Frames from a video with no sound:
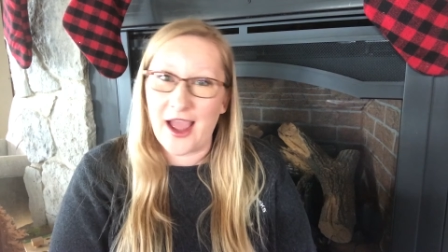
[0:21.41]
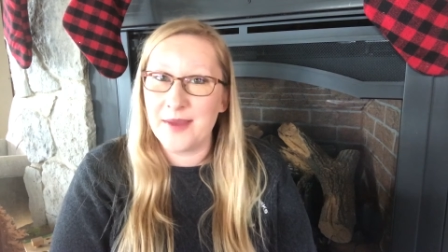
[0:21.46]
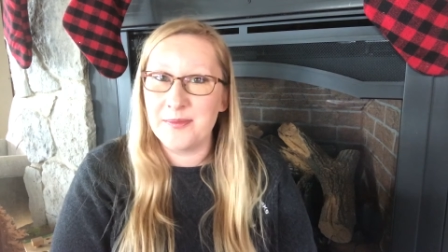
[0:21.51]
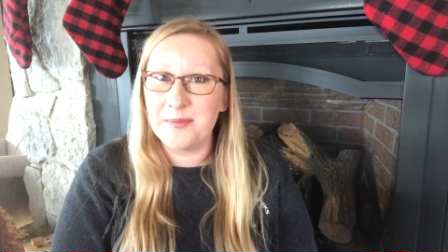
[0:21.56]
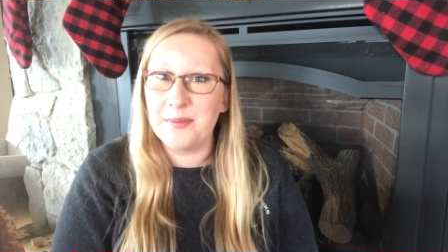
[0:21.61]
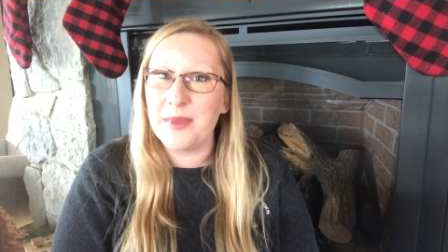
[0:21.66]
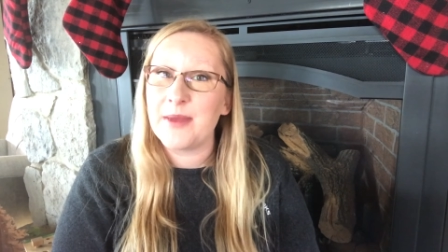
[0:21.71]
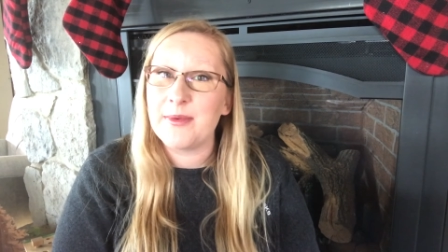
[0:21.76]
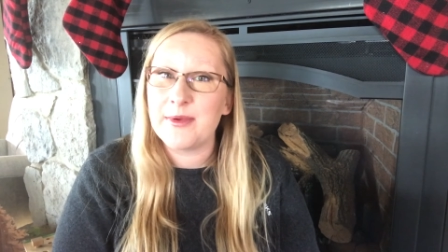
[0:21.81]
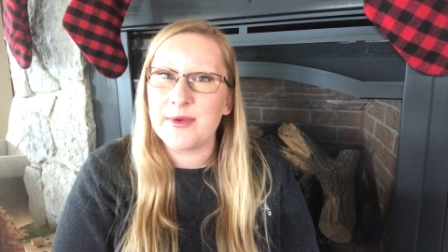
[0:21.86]

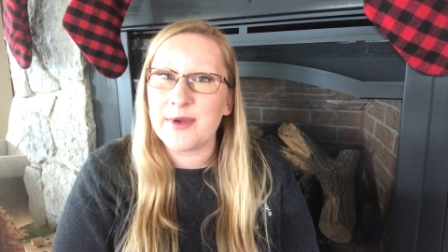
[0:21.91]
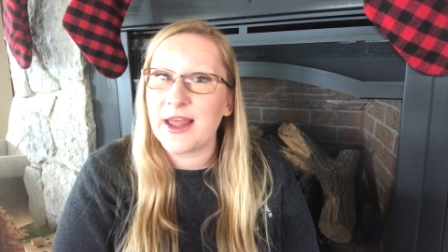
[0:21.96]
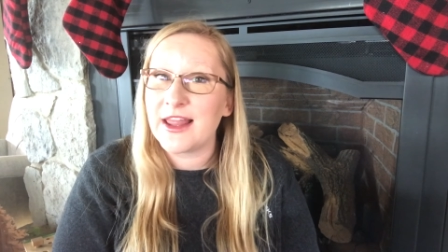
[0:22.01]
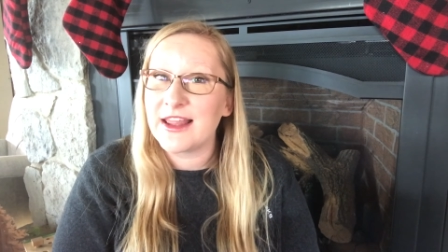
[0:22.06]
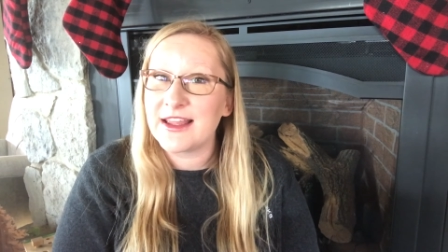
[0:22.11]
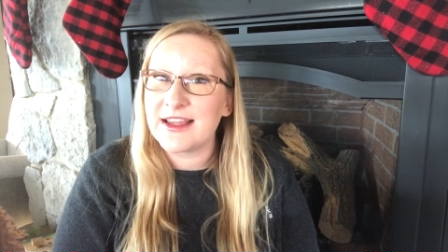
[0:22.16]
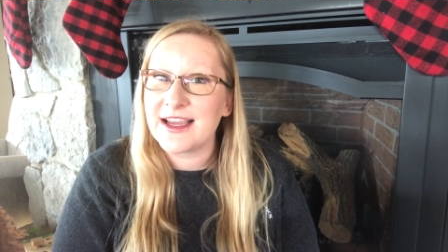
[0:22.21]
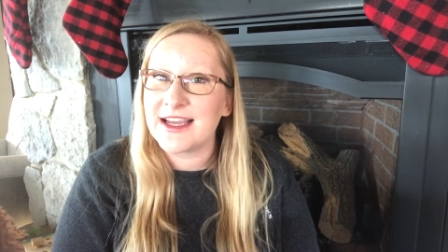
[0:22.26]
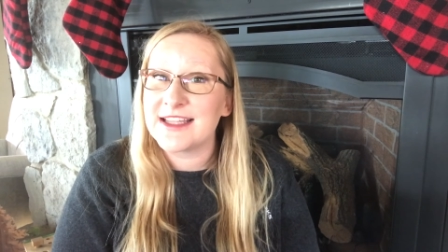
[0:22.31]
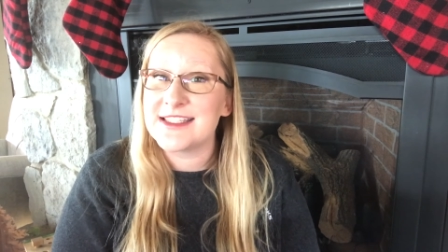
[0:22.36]
Maybe
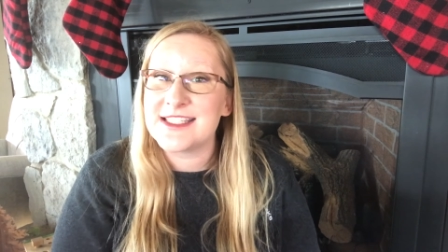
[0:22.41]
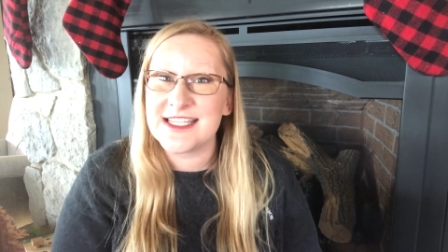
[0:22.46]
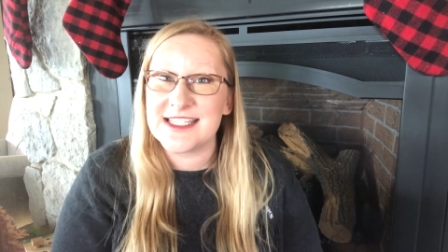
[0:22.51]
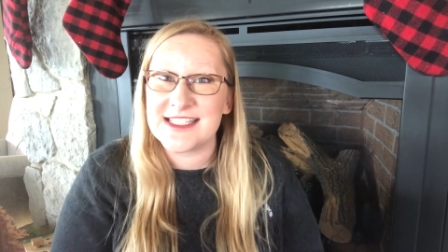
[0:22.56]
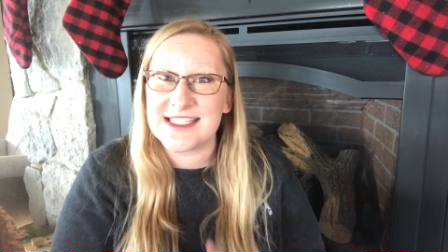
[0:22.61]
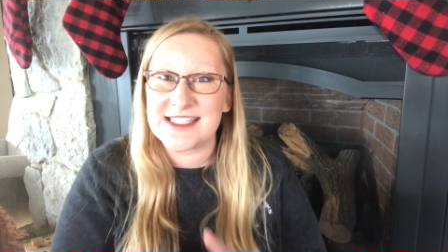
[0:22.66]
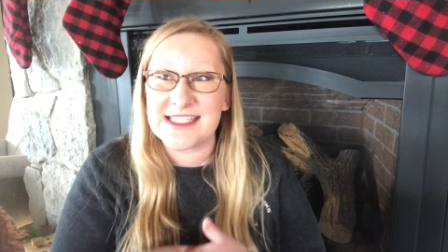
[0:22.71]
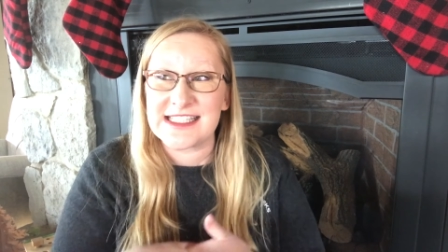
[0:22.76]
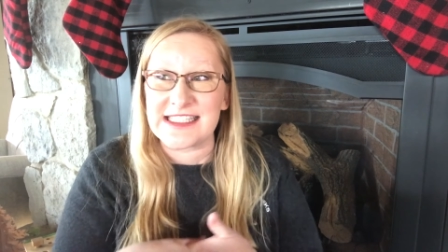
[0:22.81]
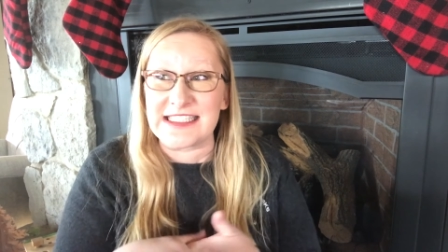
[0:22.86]
probably because
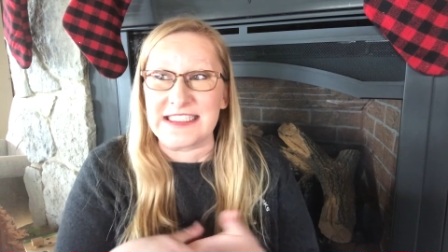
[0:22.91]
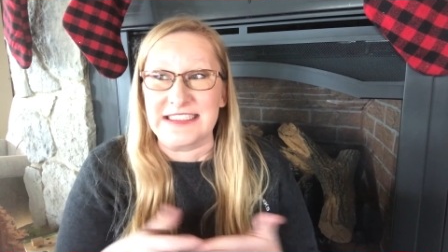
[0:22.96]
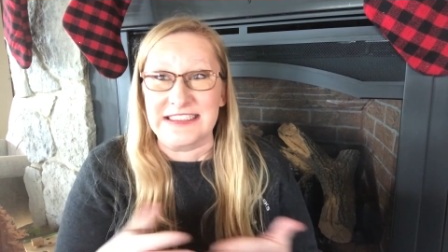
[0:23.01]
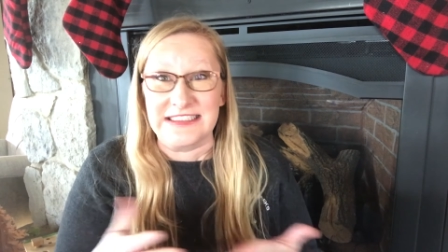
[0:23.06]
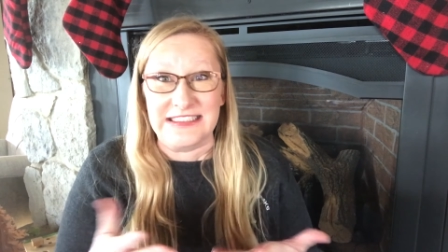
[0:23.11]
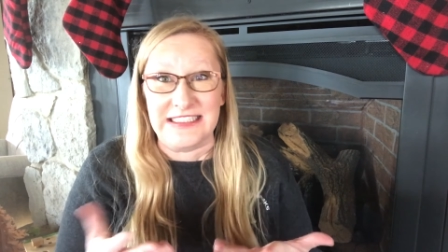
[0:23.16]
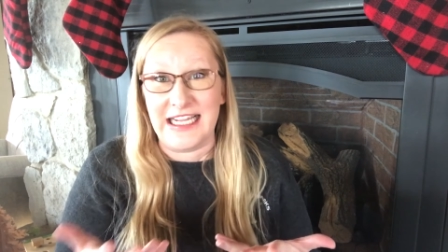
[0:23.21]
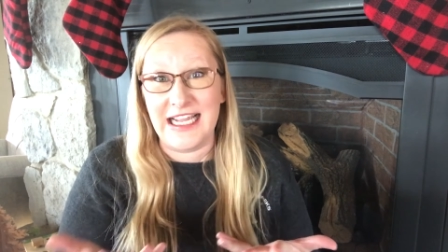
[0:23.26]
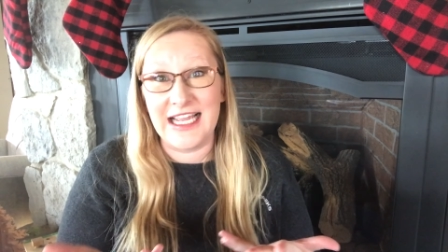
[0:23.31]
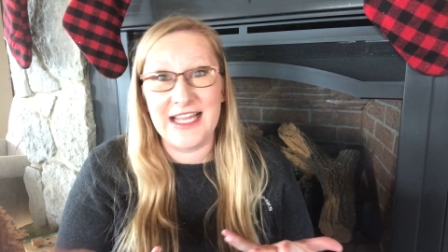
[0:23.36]

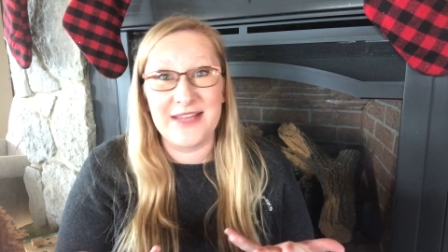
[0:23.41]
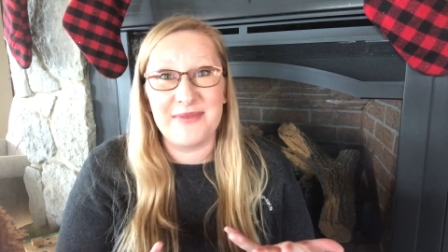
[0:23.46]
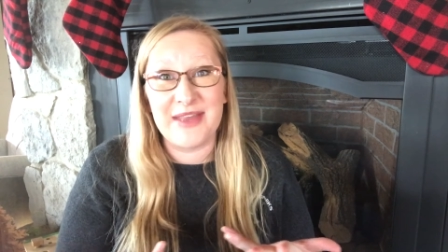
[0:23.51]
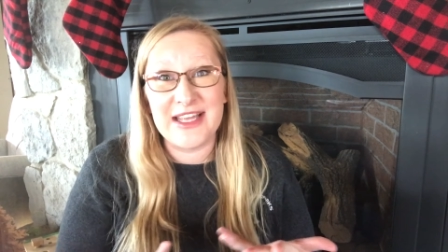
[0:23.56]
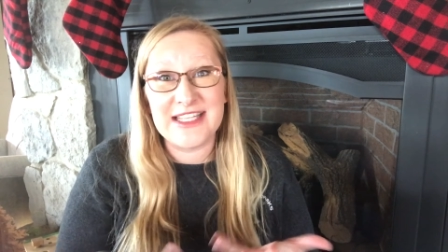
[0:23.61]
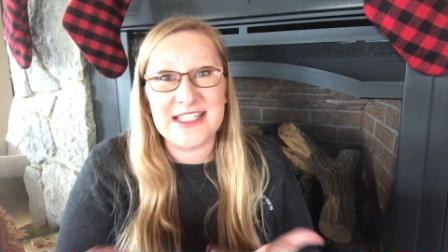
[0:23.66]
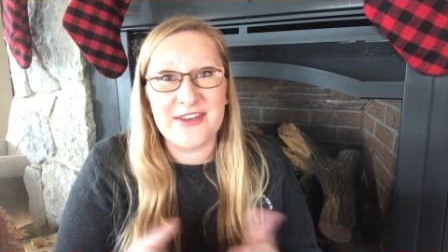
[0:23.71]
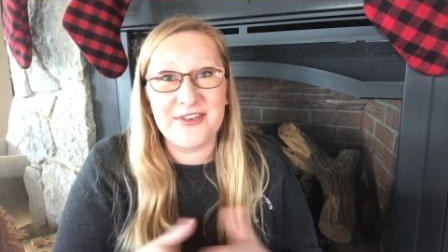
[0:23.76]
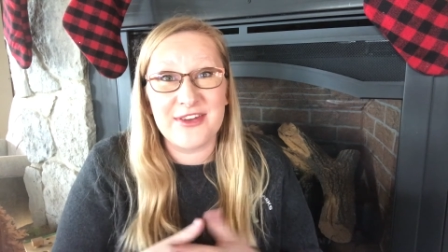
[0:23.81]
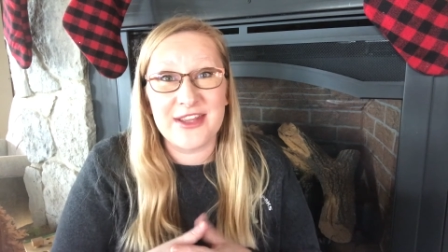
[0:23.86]
it
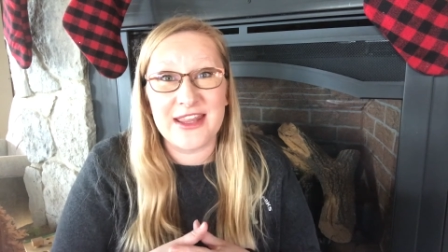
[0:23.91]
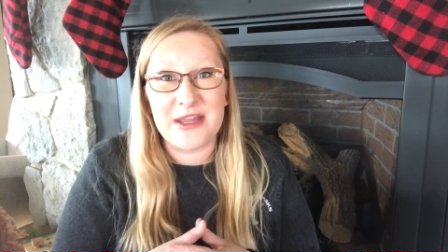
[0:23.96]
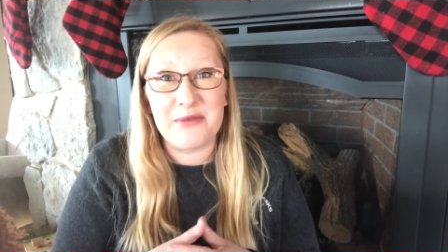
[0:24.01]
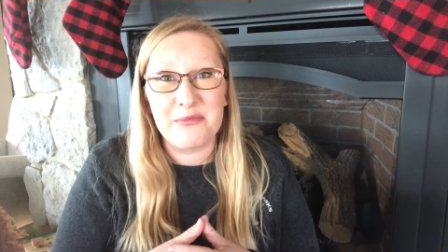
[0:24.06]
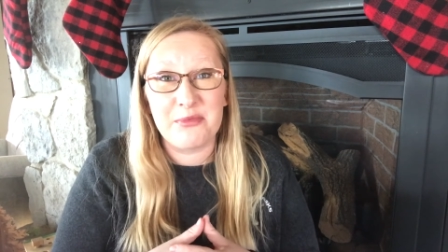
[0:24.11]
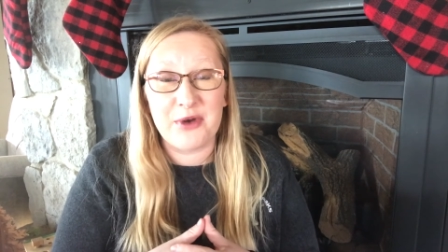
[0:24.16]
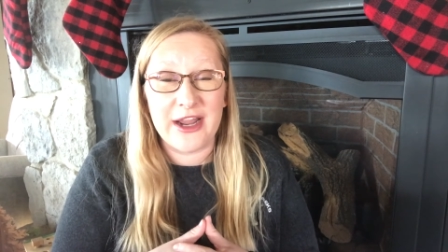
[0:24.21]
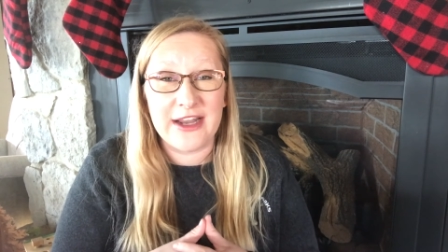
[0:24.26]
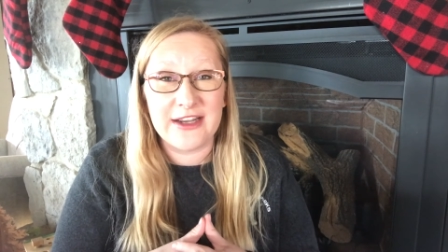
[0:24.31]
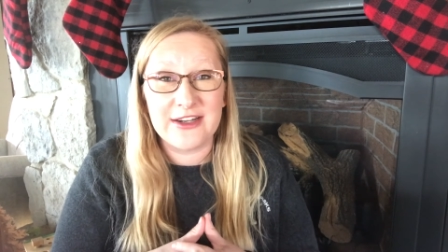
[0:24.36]
makes everything
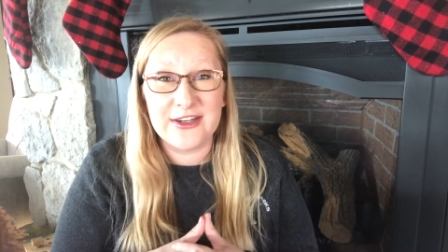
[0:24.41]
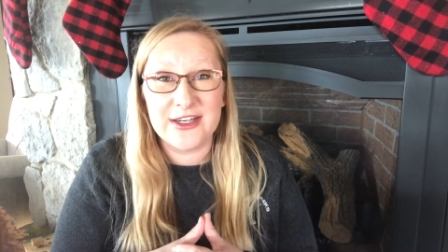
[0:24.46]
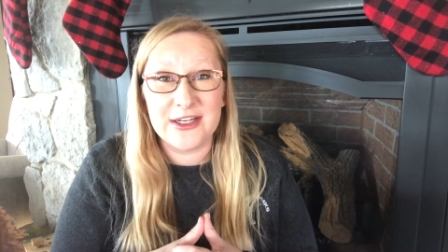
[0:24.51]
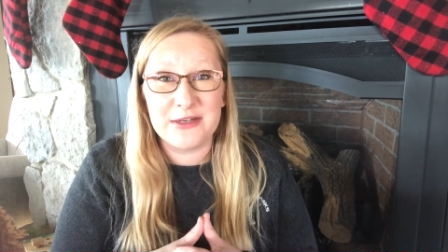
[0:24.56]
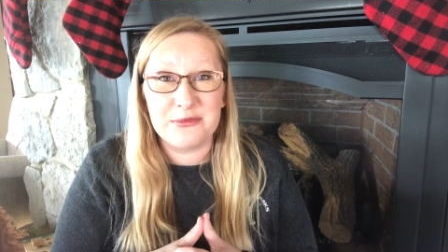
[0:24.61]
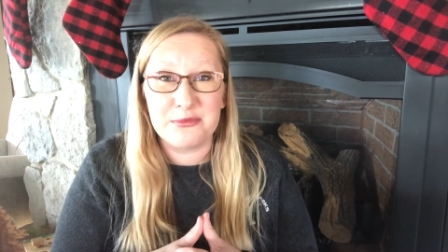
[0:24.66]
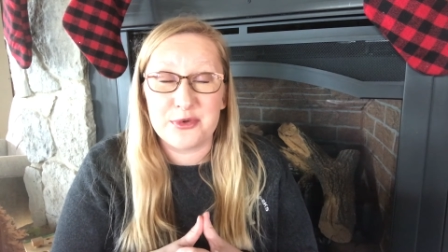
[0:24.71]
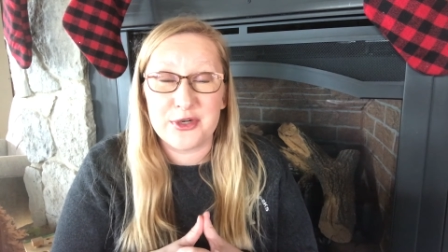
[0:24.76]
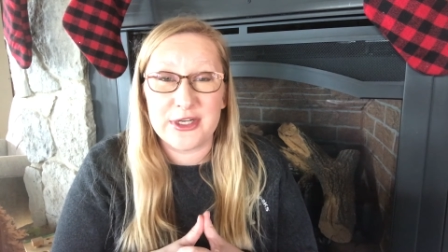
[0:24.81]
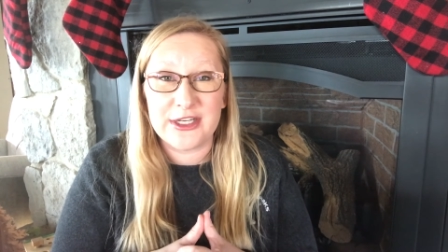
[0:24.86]
brighter
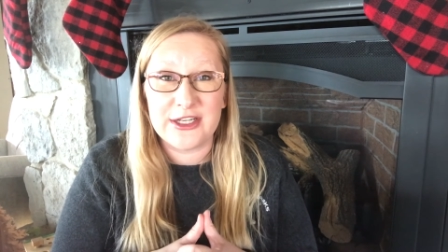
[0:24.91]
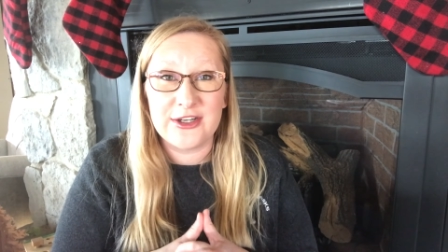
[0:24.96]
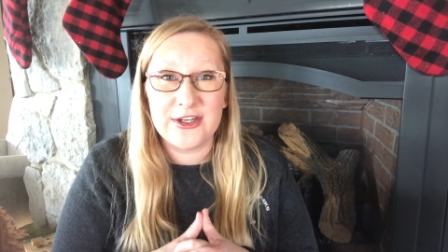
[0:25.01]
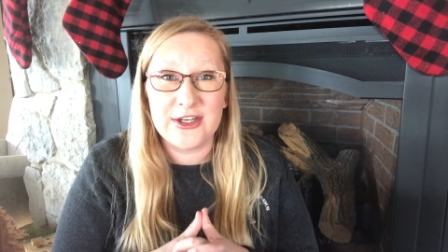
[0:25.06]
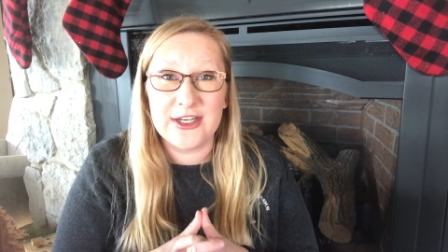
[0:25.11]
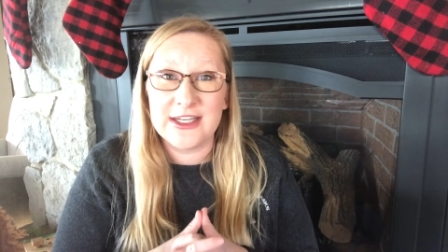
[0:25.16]
and prettier,